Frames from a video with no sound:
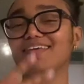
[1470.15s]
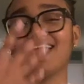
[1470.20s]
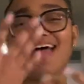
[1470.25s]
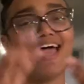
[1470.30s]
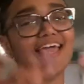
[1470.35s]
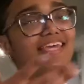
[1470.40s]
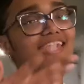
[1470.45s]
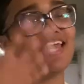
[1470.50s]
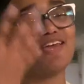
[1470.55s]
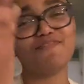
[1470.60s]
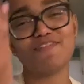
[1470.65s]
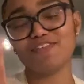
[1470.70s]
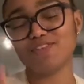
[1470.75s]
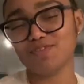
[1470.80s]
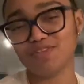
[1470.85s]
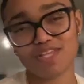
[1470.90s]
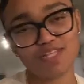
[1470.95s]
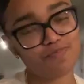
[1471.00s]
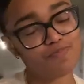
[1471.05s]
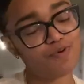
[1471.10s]
I gave it to
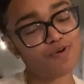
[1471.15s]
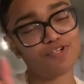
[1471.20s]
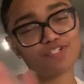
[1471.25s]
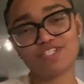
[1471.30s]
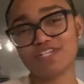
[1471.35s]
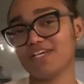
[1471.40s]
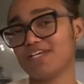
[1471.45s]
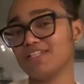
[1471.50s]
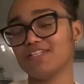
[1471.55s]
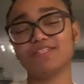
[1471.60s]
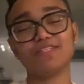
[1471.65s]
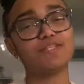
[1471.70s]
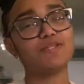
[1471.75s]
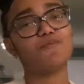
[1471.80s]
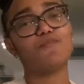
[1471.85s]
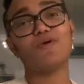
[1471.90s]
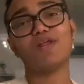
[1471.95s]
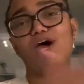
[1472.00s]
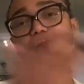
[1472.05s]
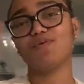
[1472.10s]
that person
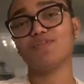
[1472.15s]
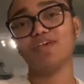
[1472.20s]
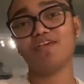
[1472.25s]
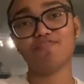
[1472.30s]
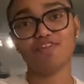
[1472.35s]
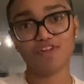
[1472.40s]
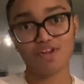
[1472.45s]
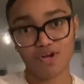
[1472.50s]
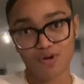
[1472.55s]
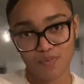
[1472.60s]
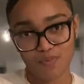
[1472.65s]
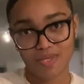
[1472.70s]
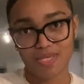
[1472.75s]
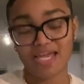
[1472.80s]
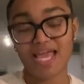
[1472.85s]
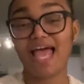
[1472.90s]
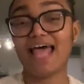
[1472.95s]
without even knowing.